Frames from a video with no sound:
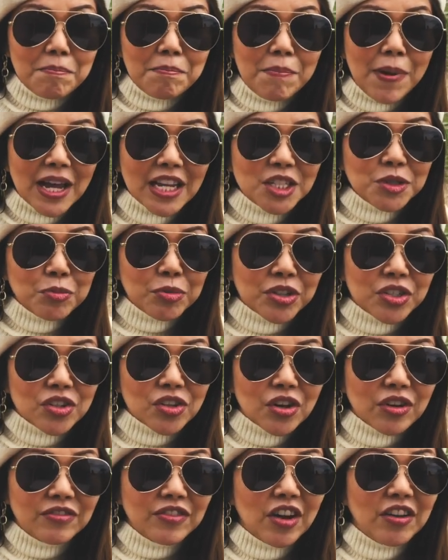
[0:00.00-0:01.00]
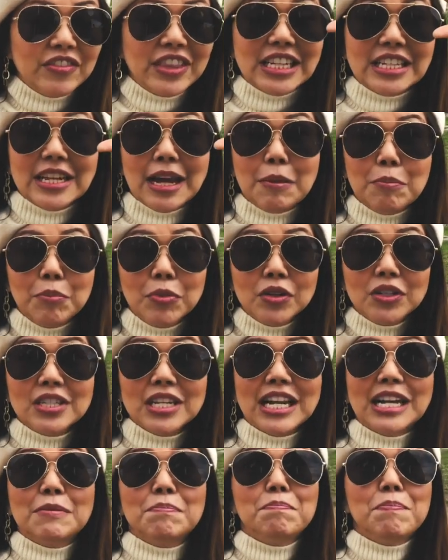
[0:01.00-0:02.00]
best preserved of the temples
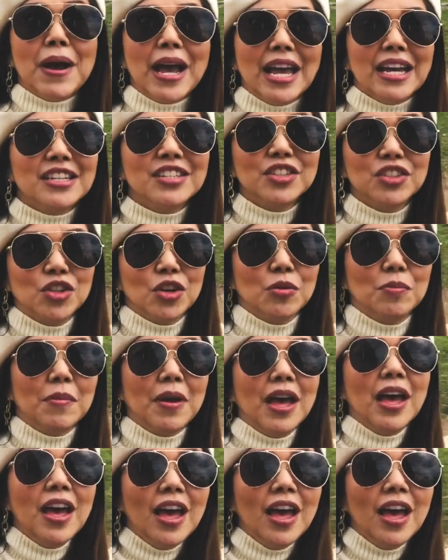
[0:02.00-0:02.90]
in Paestum.